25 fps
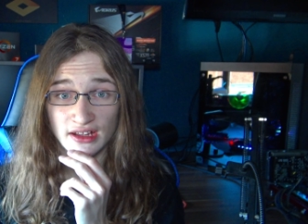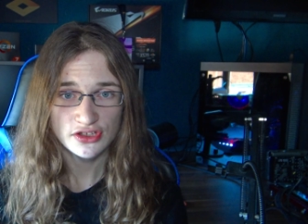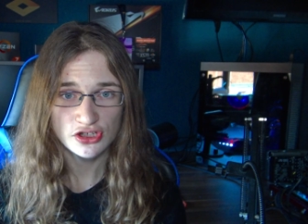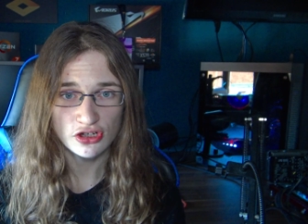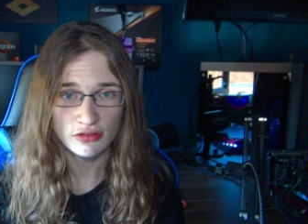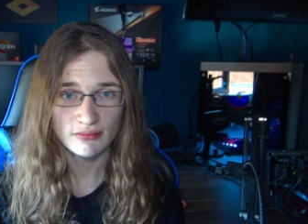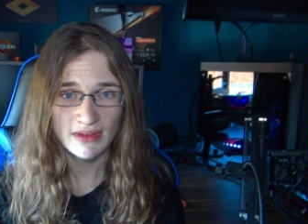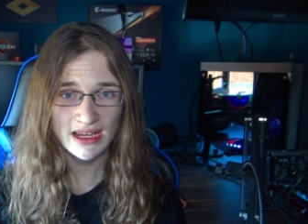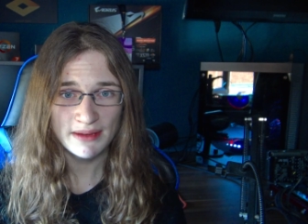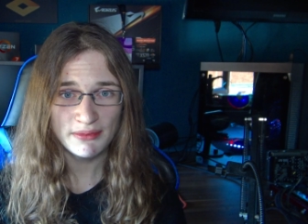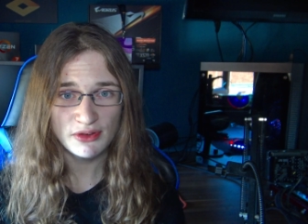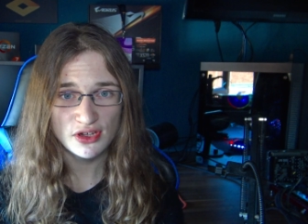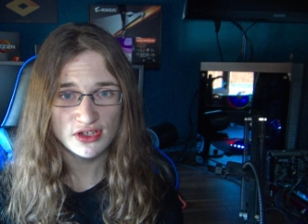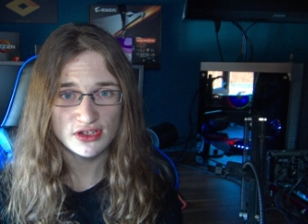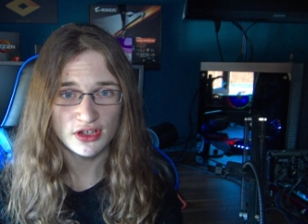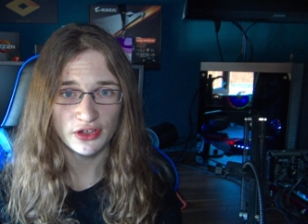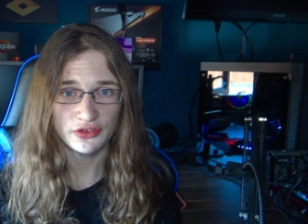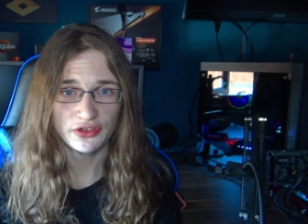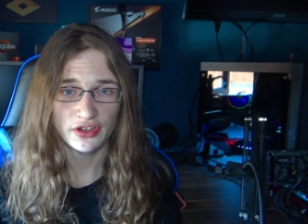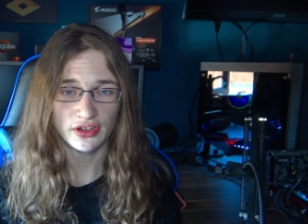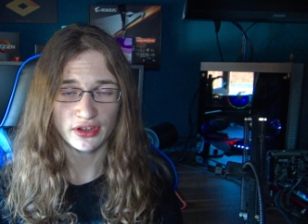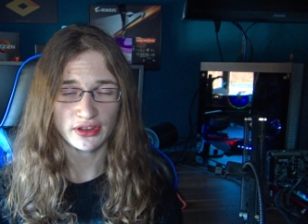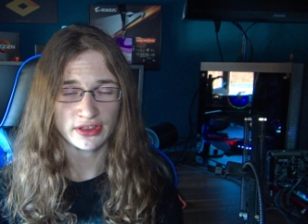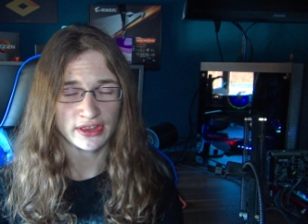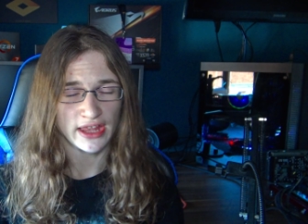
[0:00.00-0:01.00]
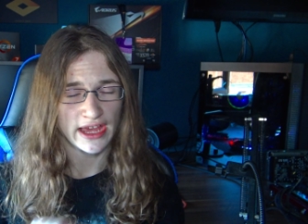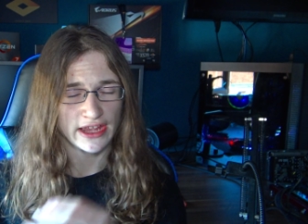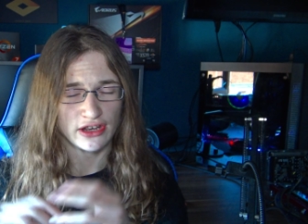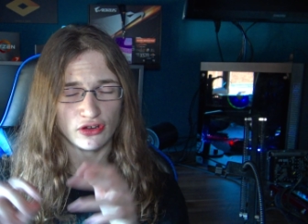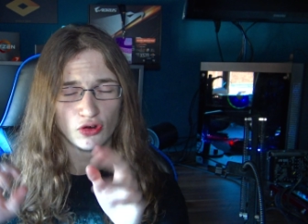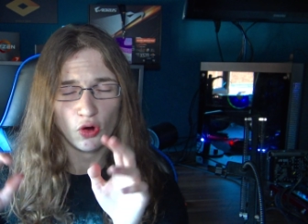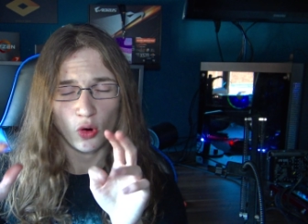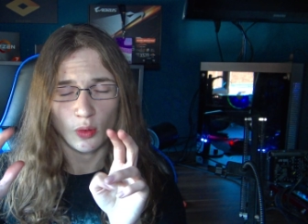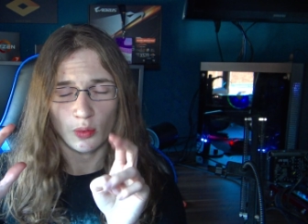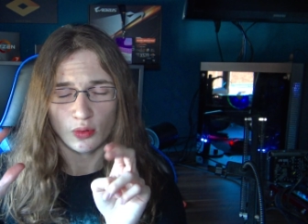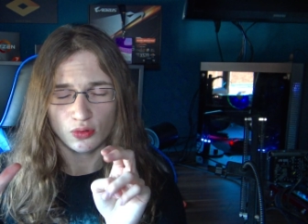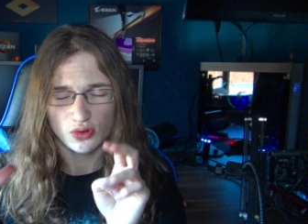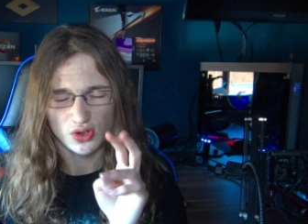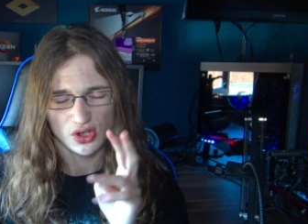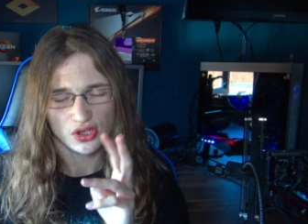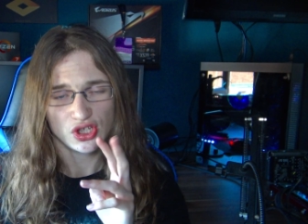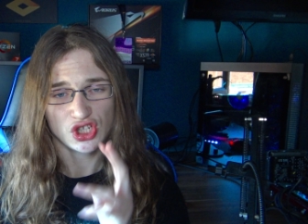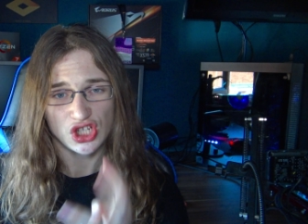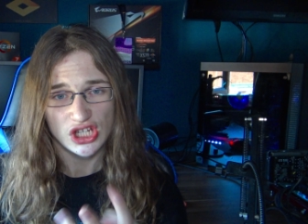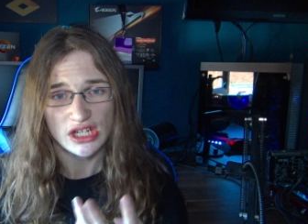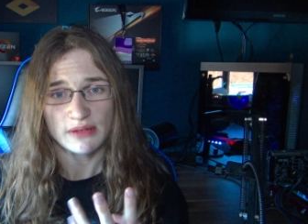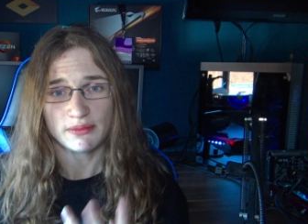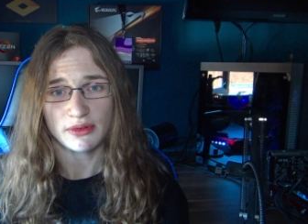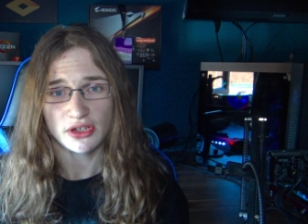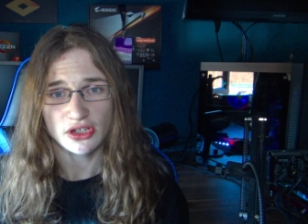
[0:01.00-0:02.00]
Sure, maybe it's not a normal
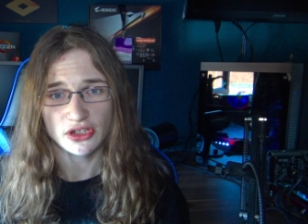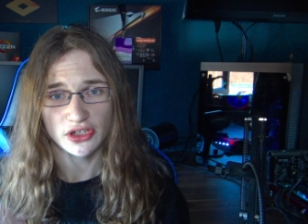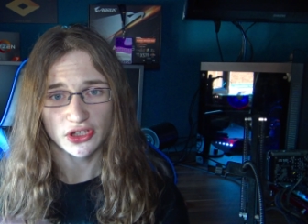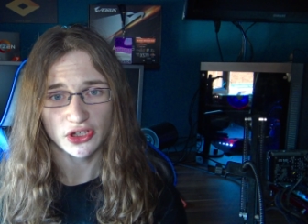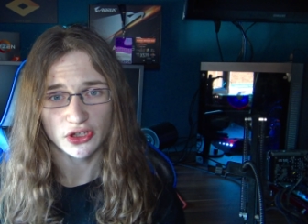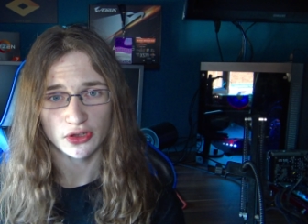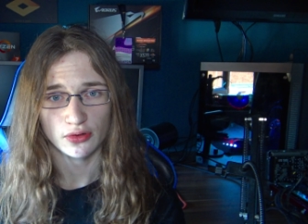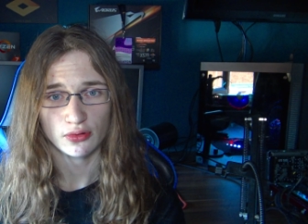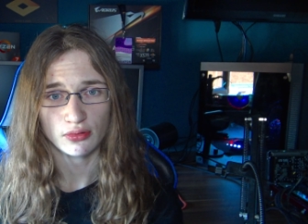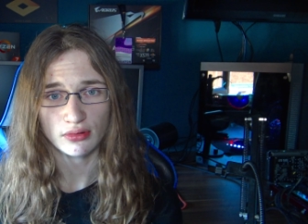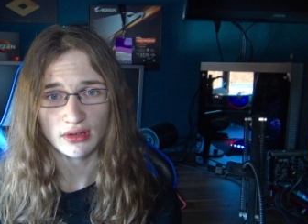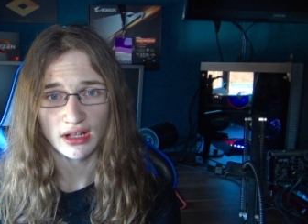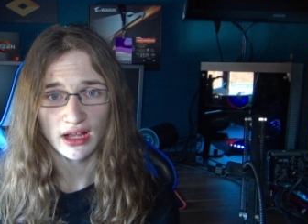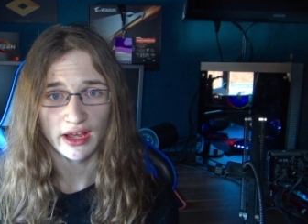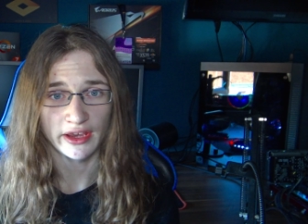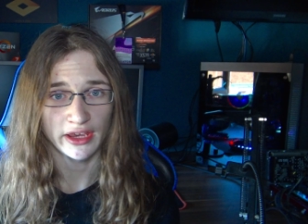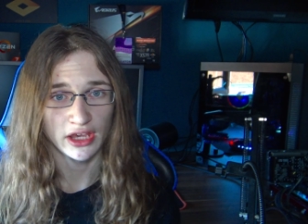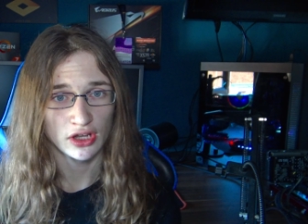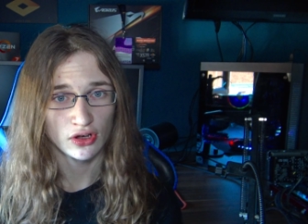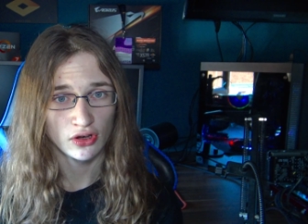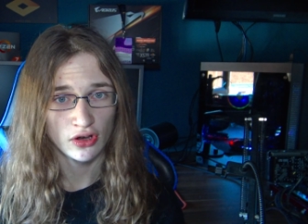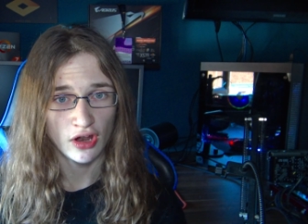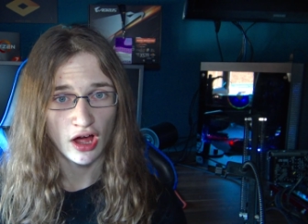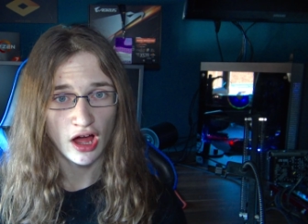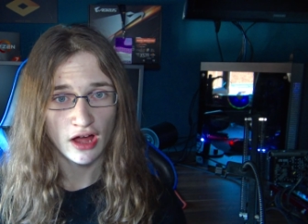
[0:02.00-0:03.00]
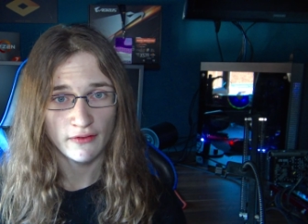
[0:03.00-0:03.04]
GPU like in